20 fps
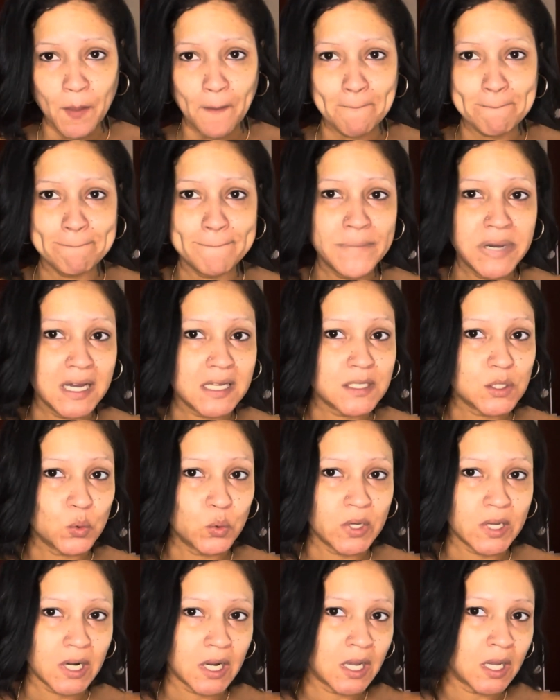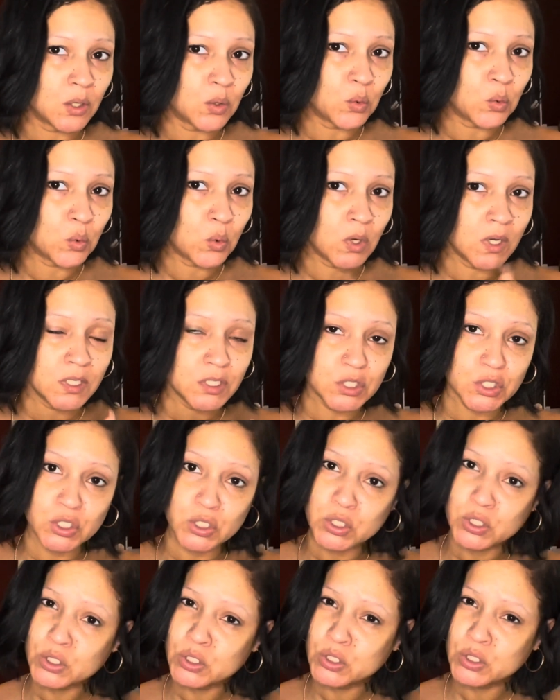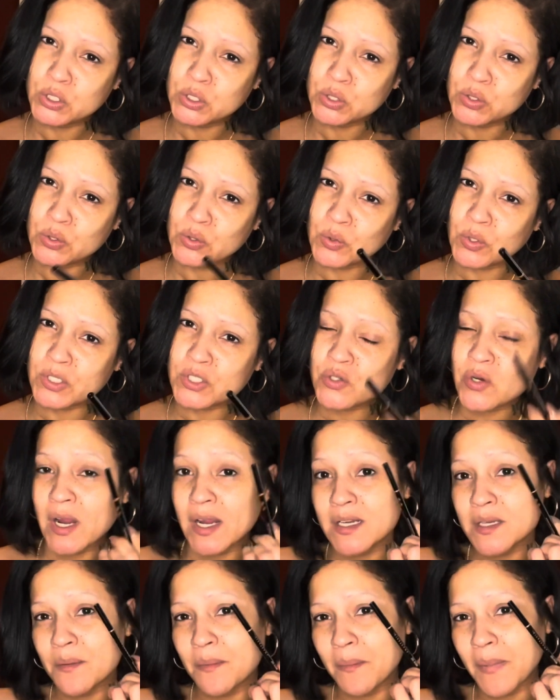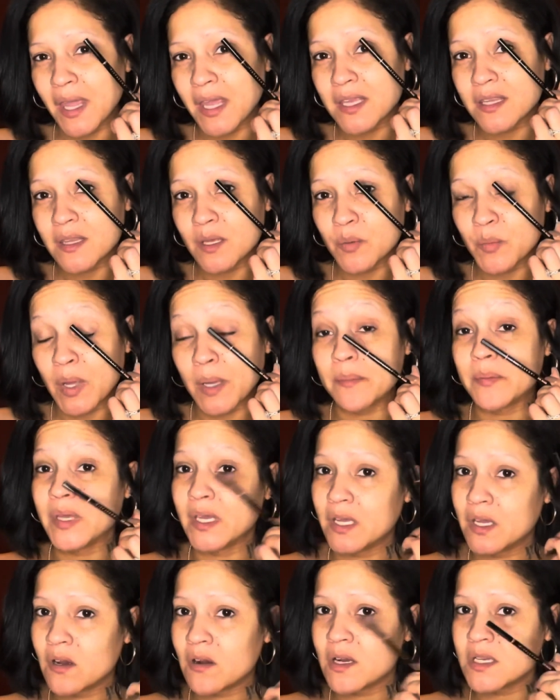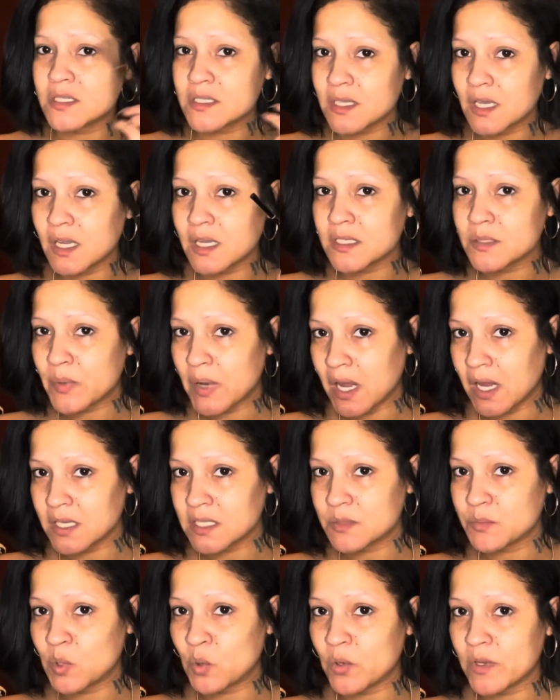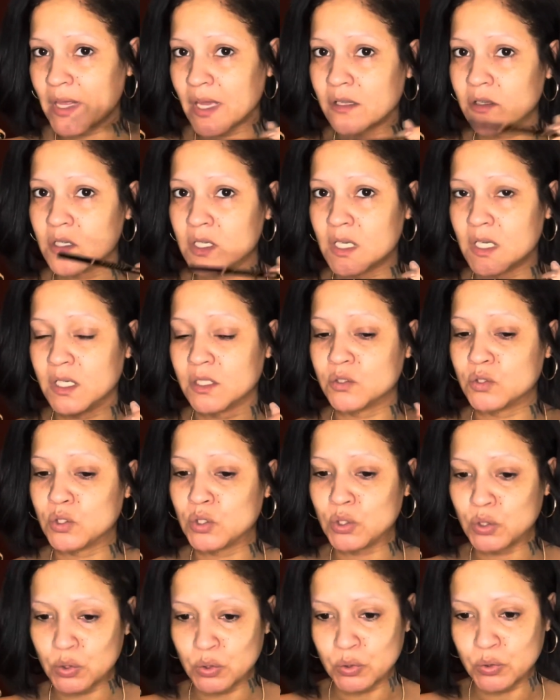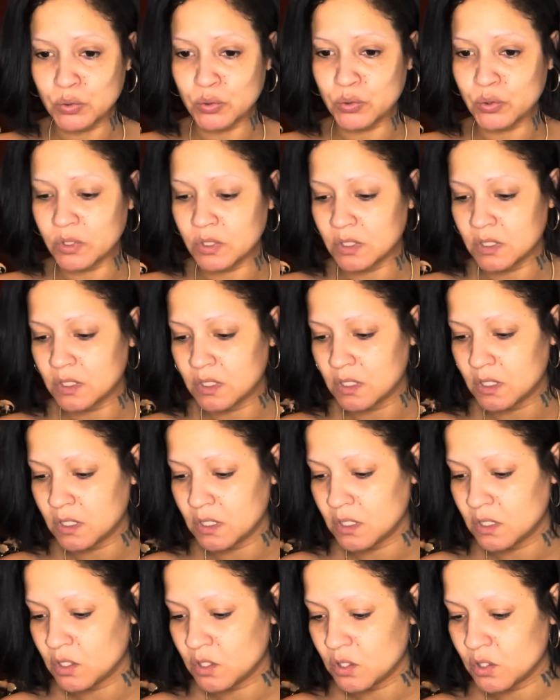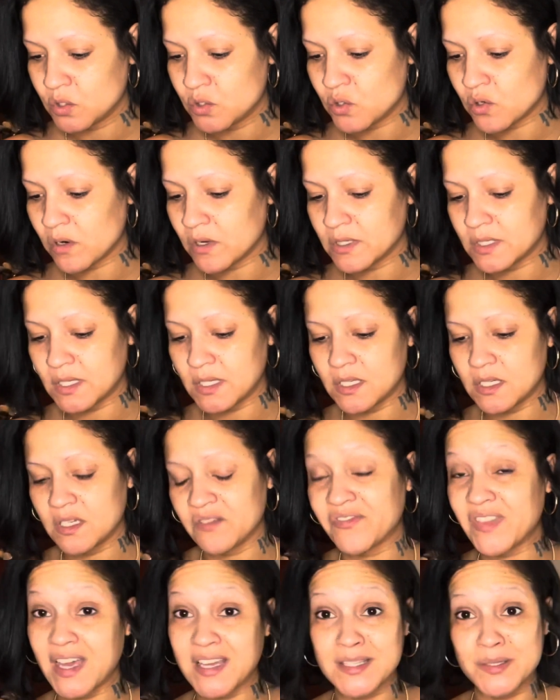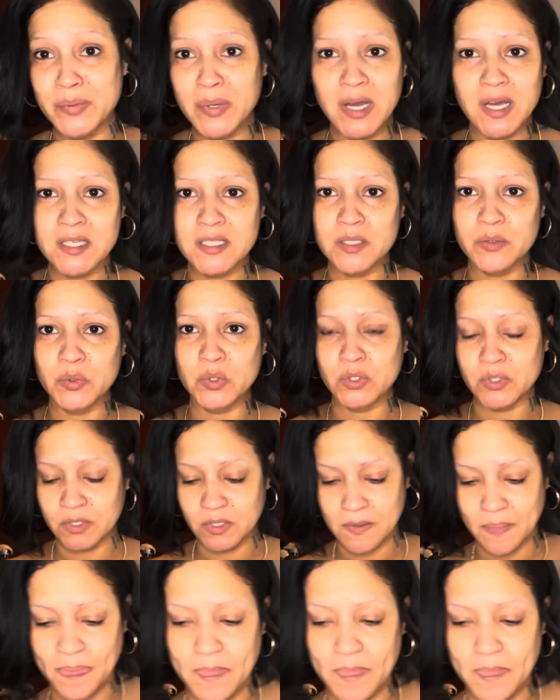But what I want to do is try to make them appear as thick as possible without looking too drawn in, if that's possible.